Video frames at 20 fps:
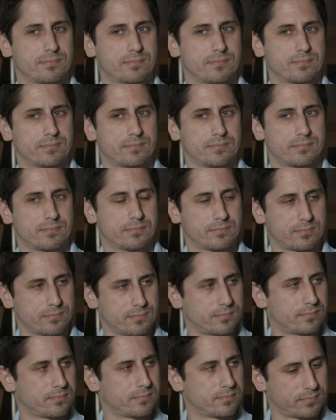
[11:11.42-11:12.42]

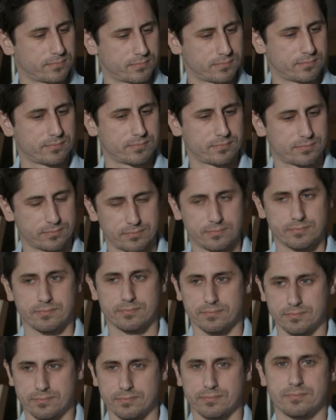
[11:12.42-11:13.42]

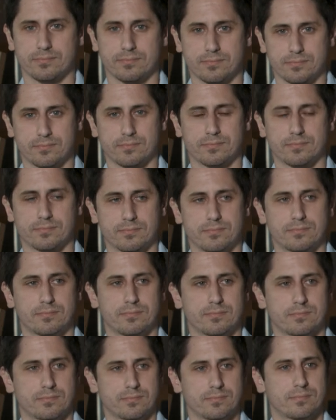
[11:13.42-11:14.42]

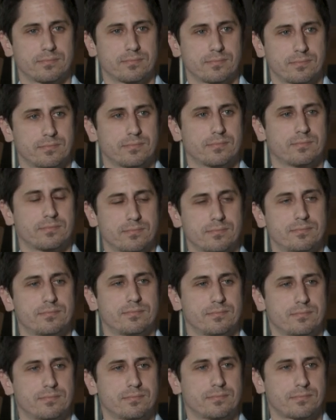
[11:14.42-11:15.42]

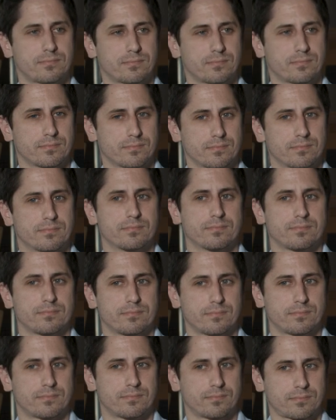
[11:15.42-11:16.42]

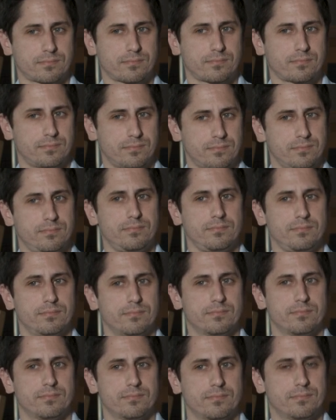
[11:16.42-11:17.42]

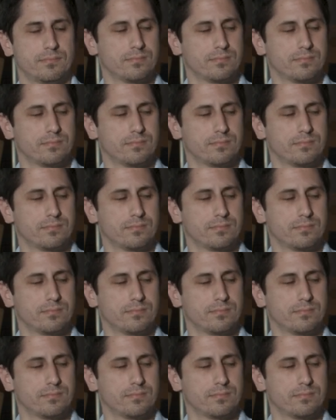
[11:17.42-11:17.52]
No words are spoken by the person on screen.